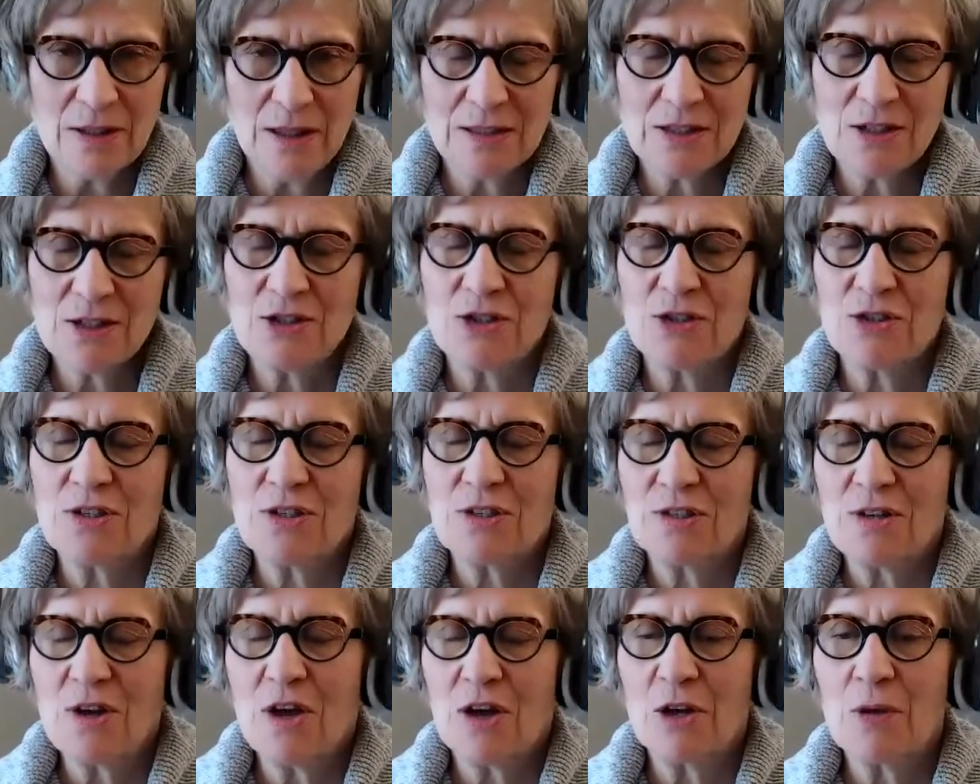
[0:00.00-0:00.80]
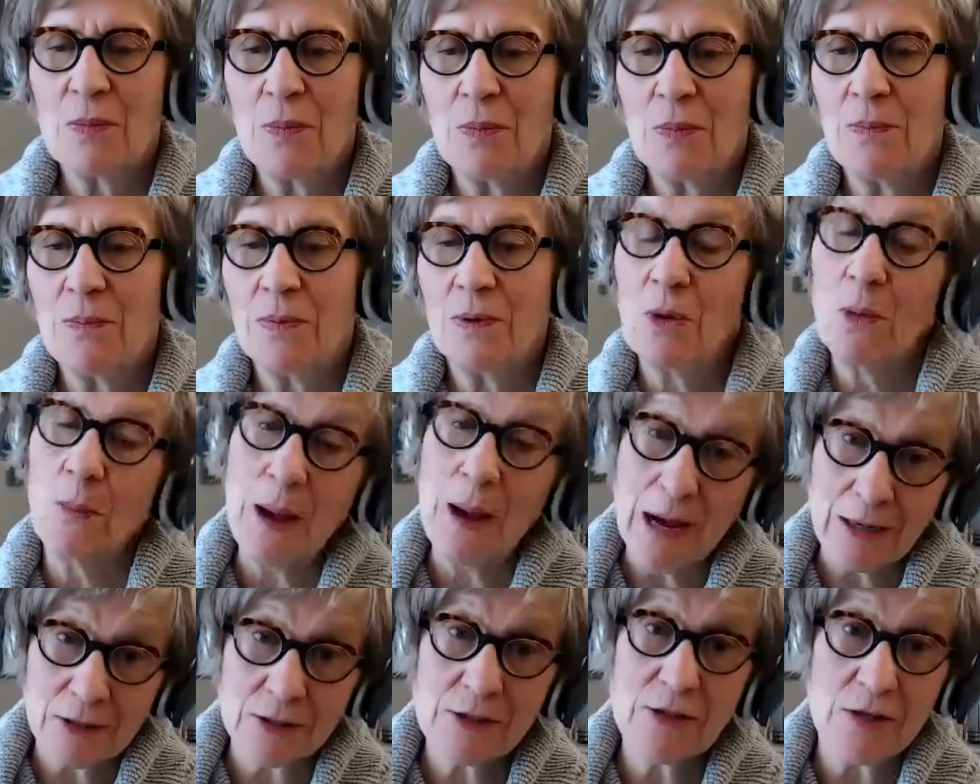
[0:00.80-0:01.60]
just go
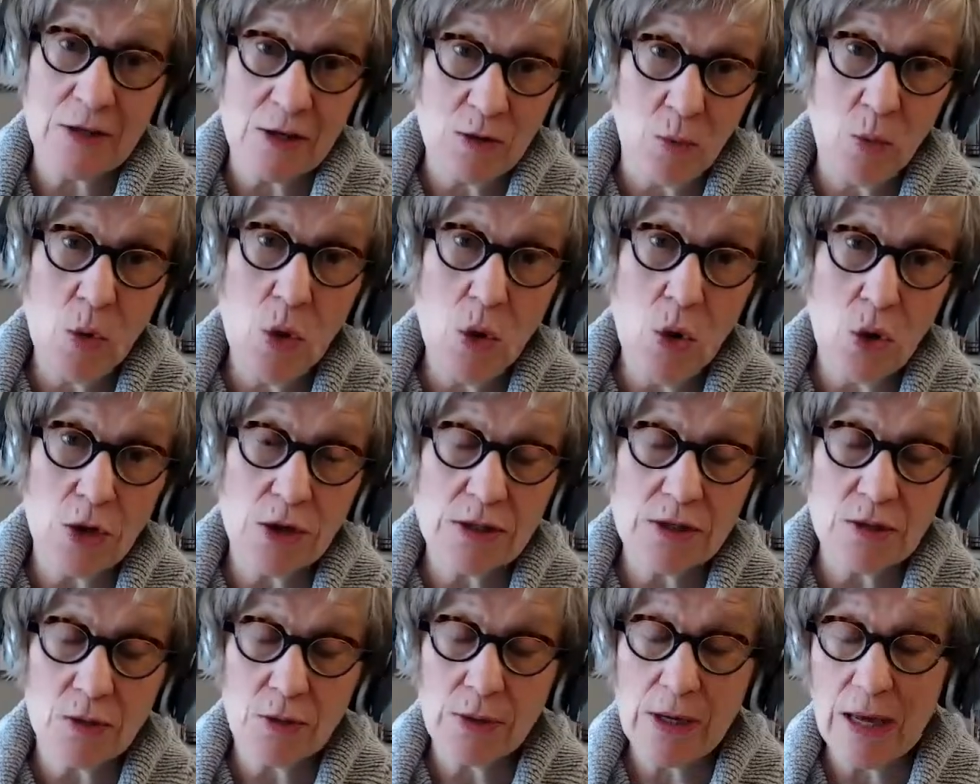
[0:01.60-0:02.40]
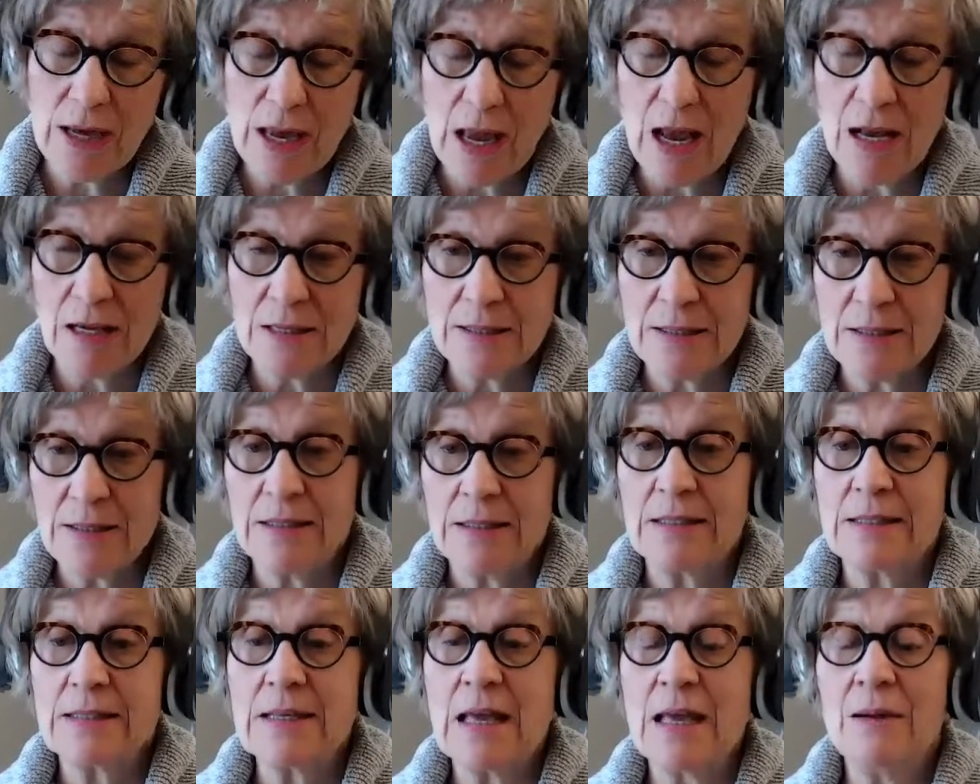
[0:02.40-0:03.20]
back to the awards. Okay, as an
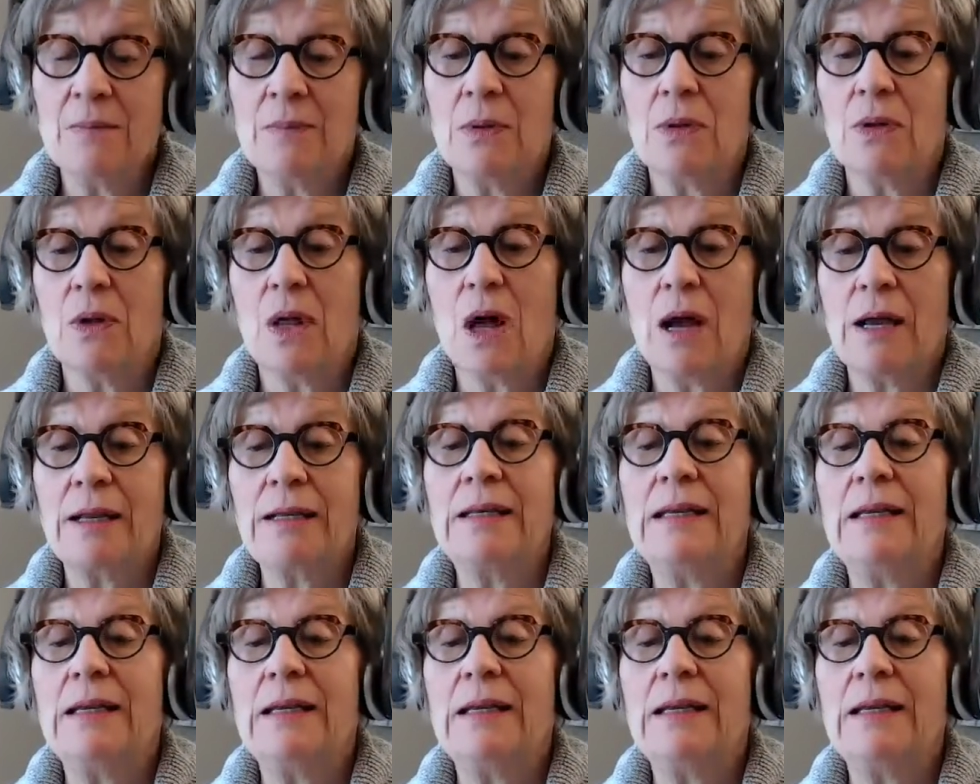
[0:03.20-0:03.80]
example, I